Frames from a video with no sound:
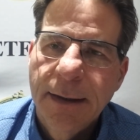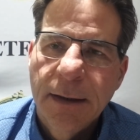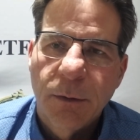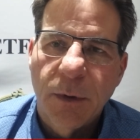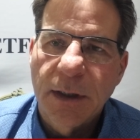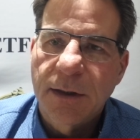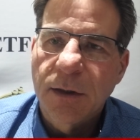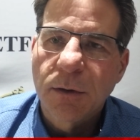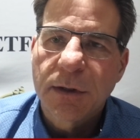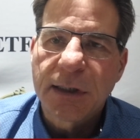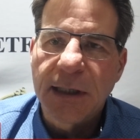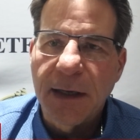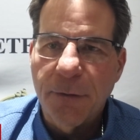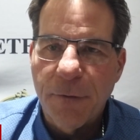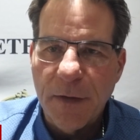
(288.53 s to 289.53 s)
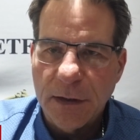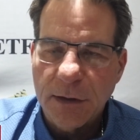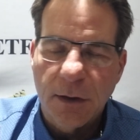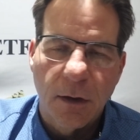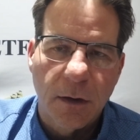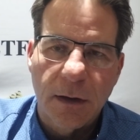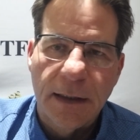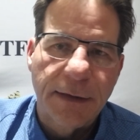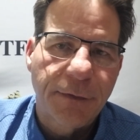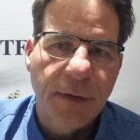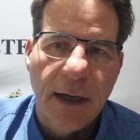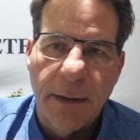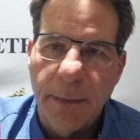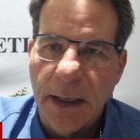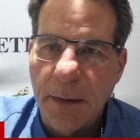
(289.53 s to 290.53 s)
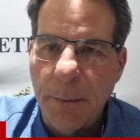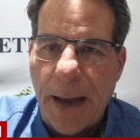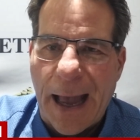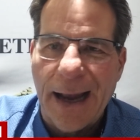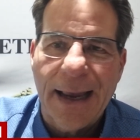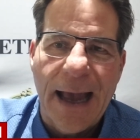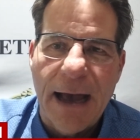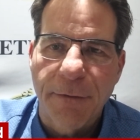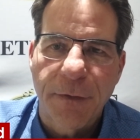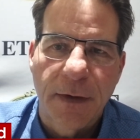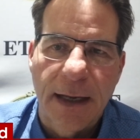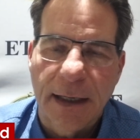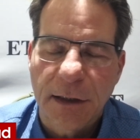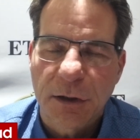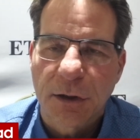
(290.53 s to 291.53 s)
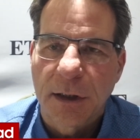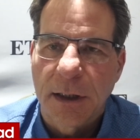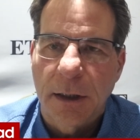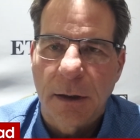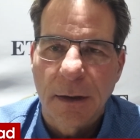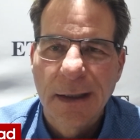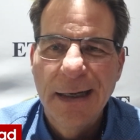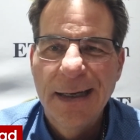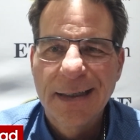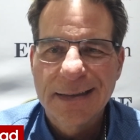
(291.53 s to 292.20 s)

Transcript: We do see a fiscal cliff coming back half of next year,